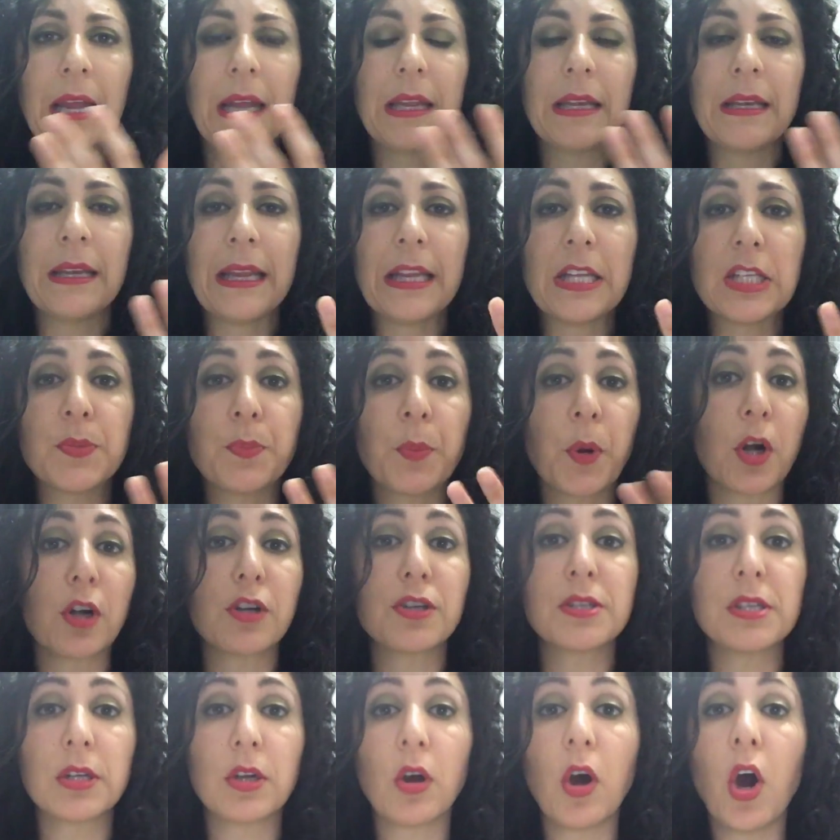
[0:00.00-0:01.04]
needs
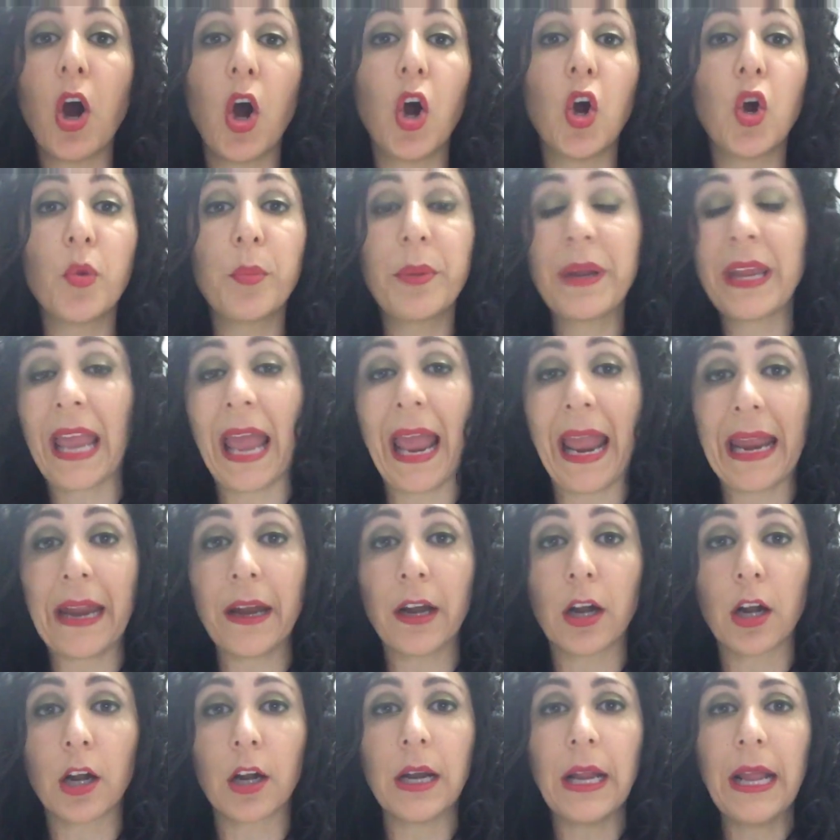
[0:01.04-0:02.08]
personal home
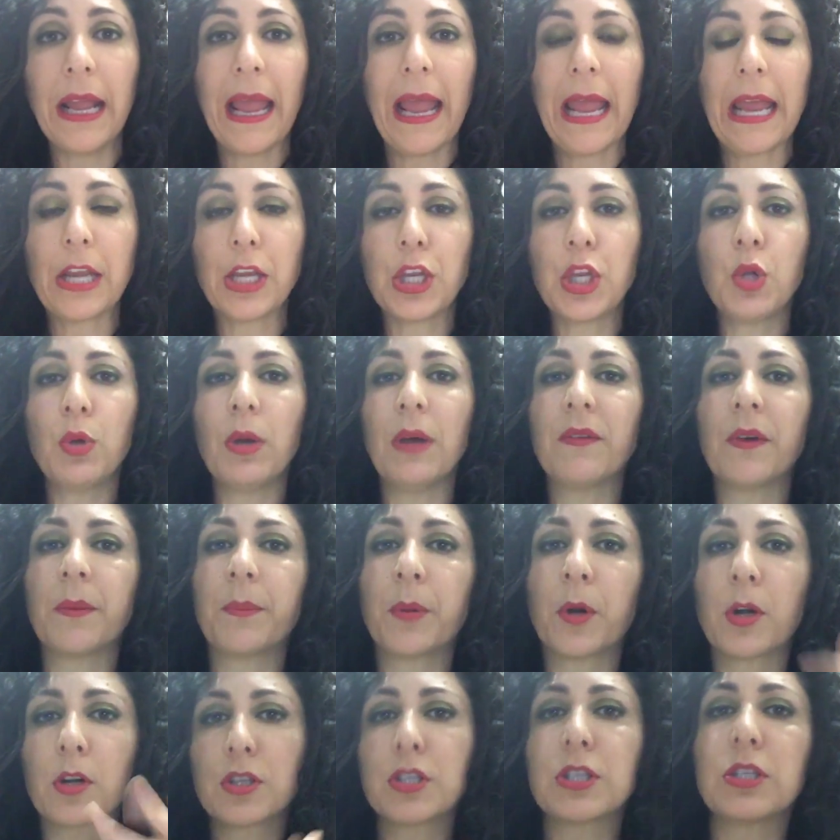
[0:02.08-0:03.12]
care and you have a
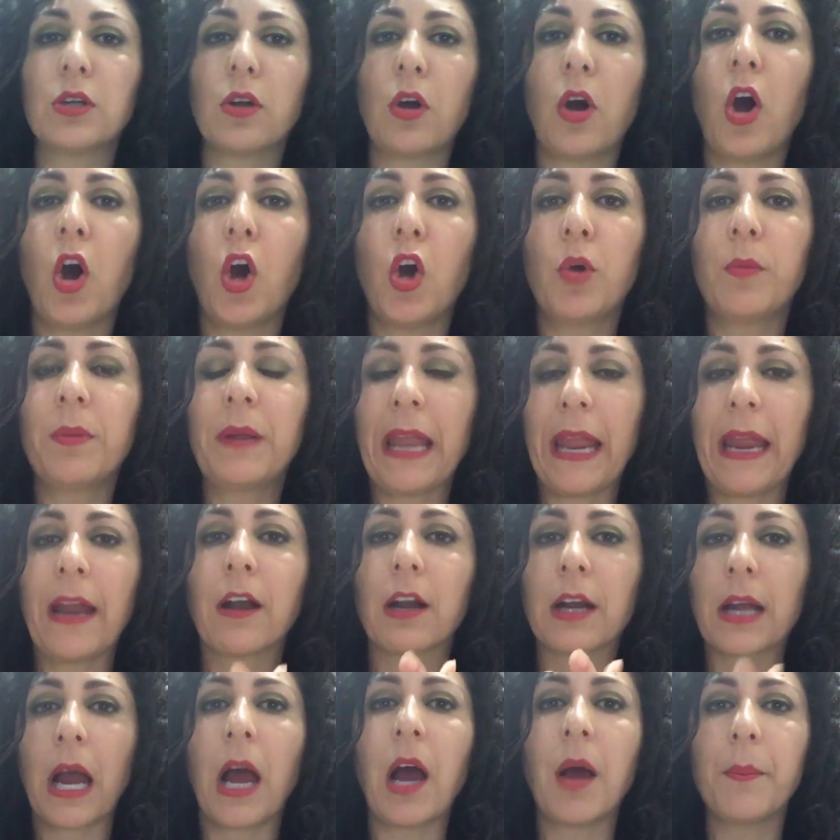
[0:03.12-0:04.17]
personal home
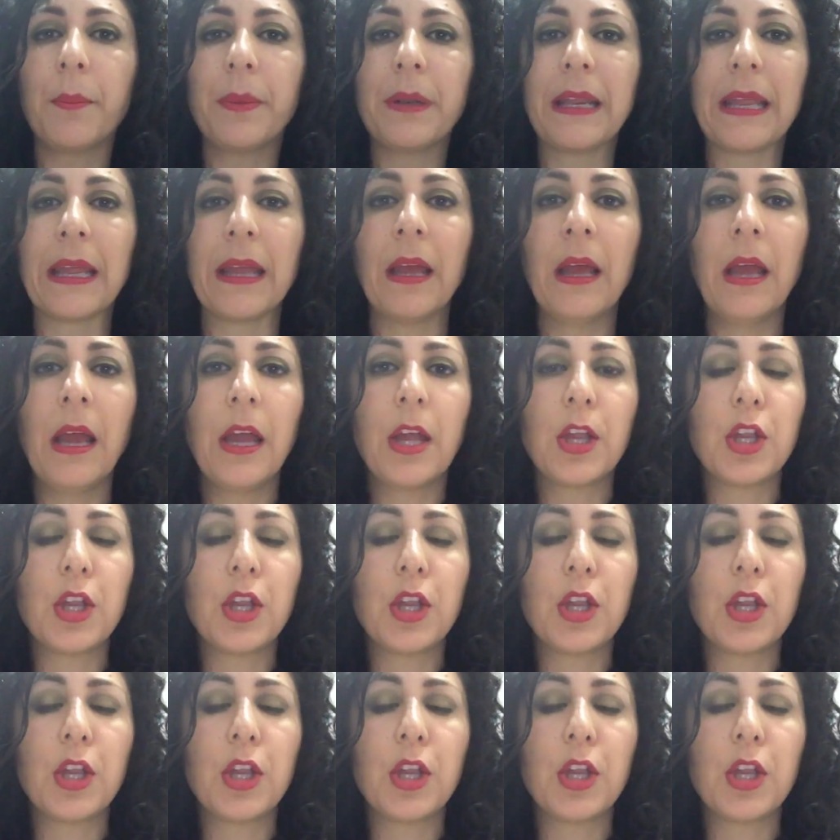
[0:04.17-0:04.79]
care company,